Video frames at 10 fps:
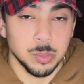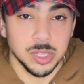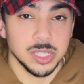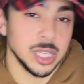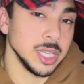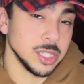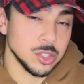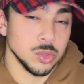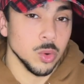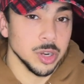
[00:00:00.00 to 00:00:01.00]
place it can get
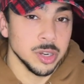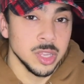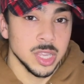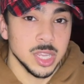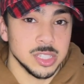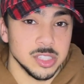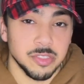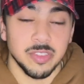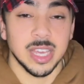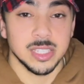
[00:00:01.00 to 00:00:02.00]
stored is in the
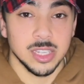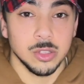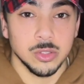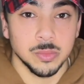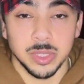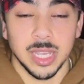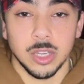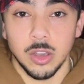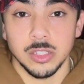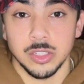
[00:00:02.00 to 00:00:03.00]
fat cells, but that
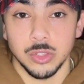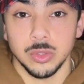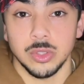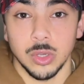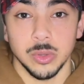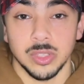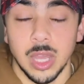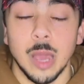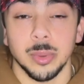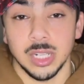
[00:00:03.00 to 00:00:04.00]
causes you to go into
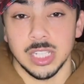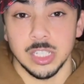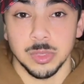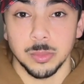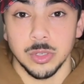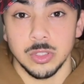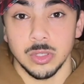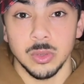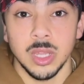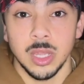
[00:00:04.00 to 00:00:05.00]
hyperglycemic mode,
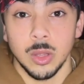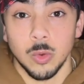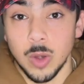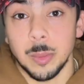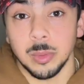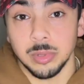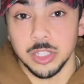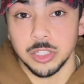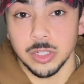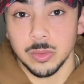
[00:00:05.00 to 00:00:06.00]
so rapid
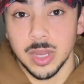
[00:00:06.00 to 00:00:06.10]
blood sugar